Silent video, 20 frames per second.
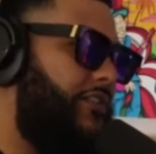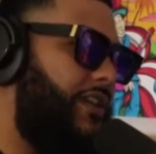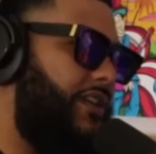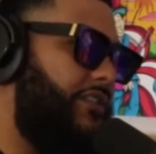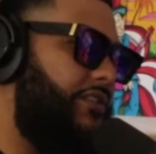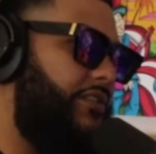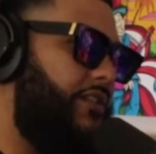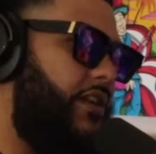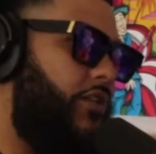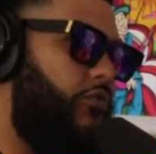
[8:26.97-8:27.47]

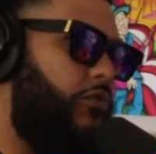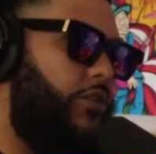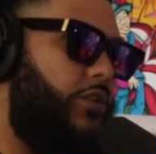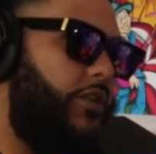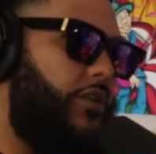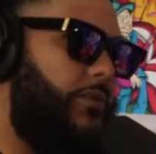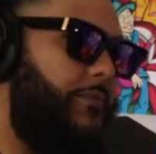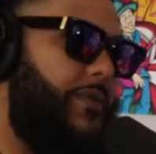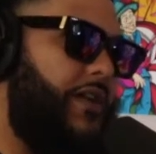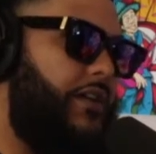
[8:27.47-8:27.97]
Like they're not
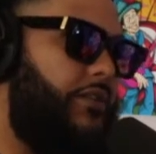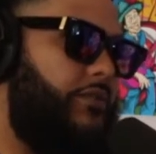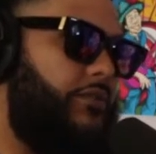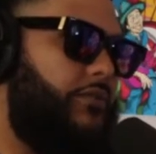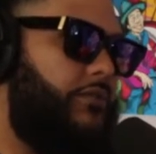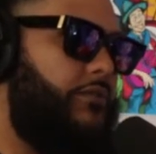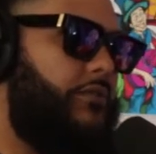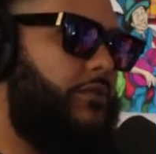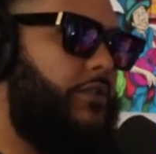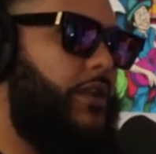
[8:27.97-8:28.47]
worried
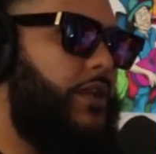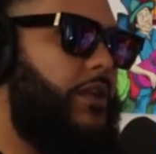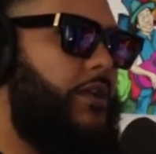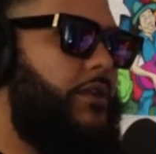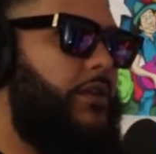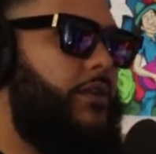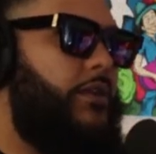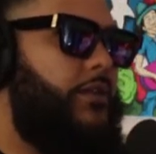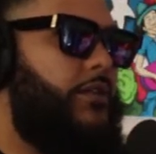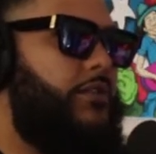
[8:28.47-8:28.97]
about
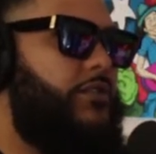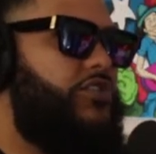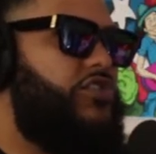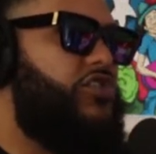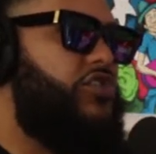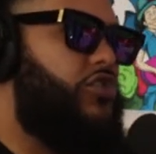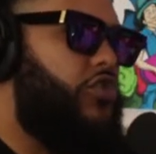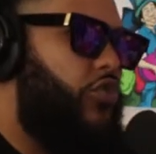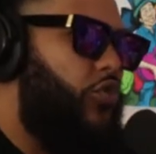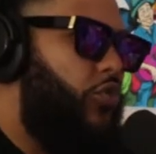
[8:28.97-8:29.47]

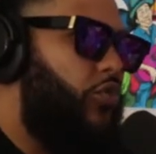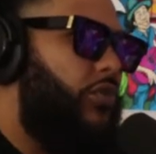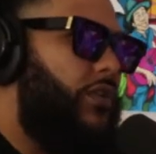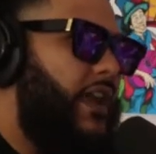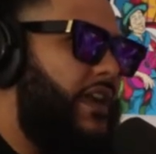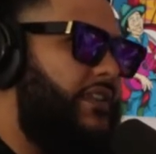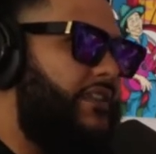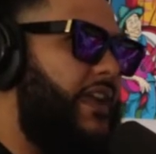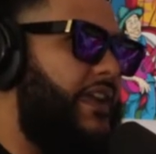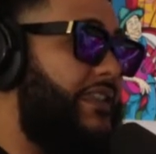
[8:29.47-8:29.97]
school
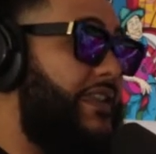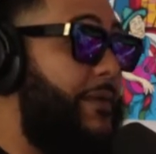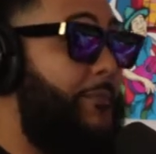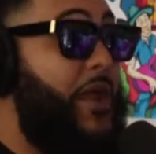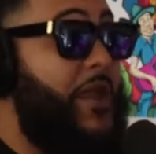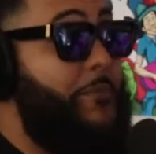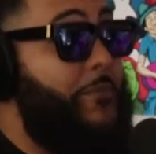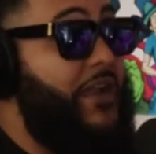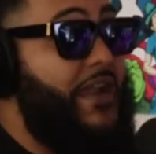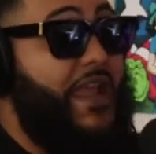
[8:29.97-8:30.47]
like that. They
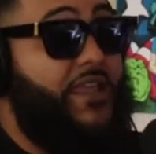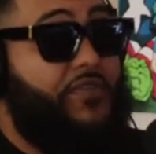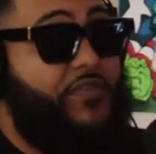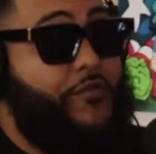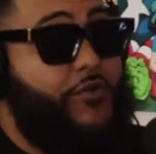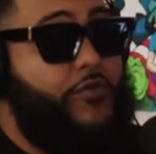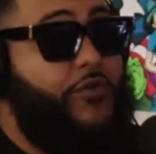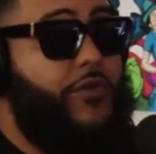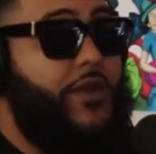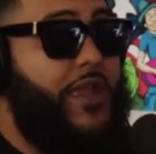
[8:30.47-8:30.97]
might get
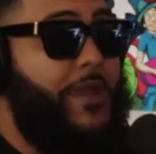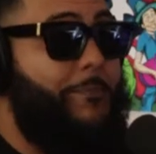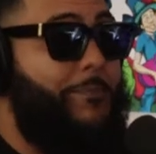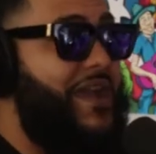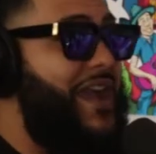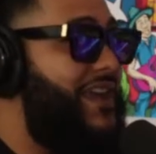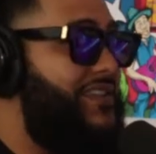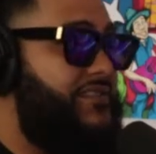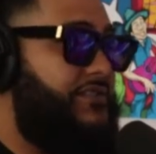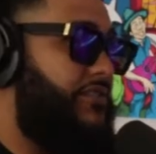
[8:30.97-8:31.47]
through it and
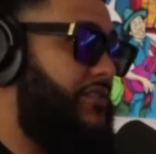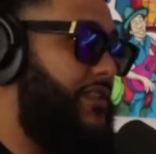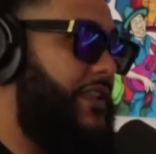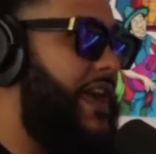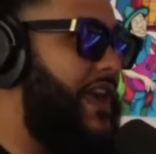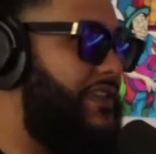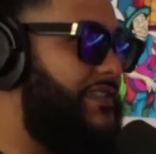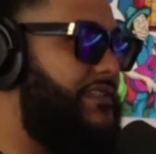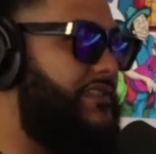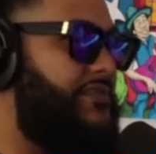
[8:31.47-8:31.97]
pass their
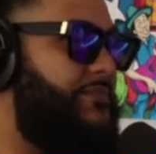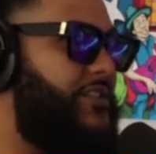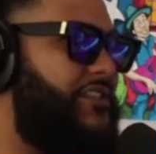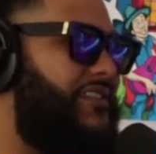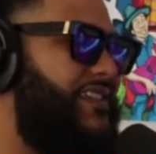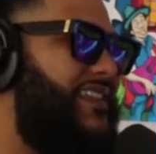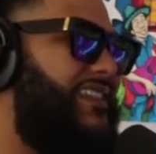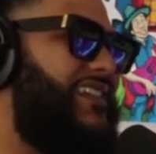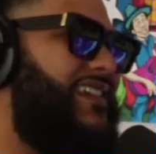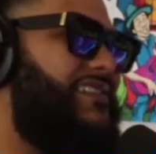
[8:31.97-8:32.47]
classes, but
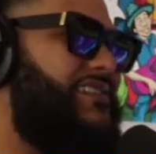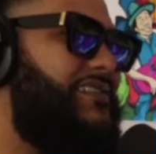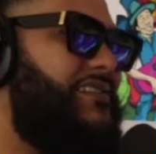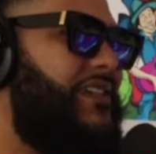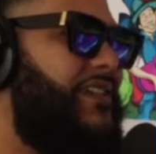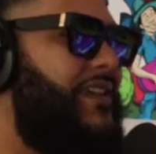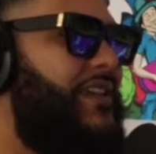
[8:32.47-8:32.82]
that, that's